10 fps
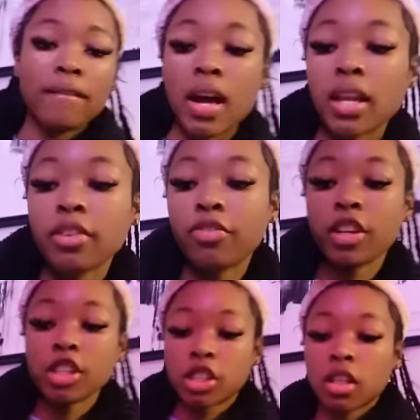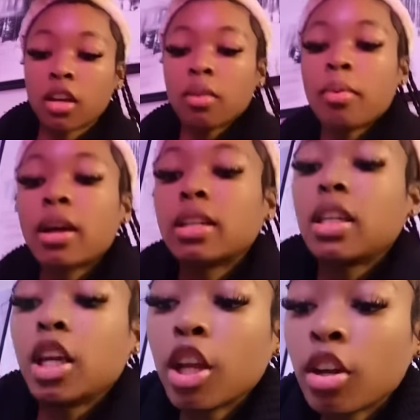finally finished cooking my
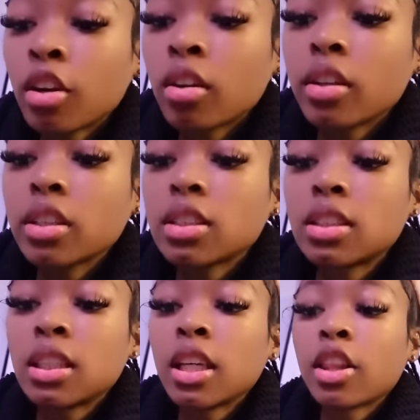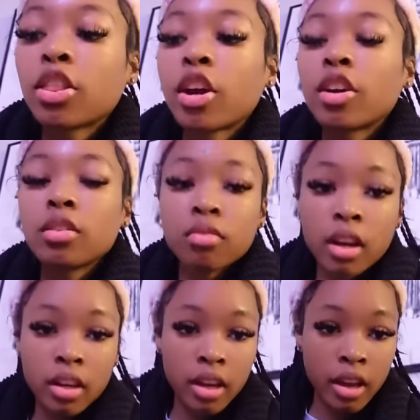dinner. It's 10:30
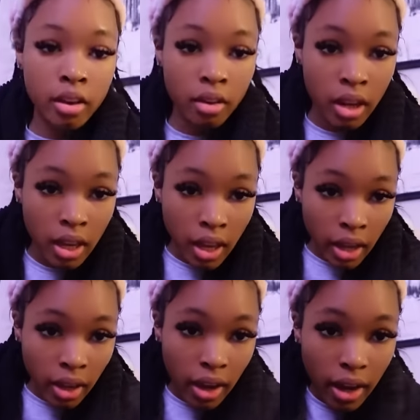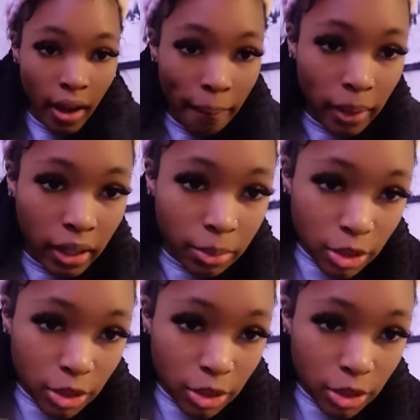right now. I got my. Let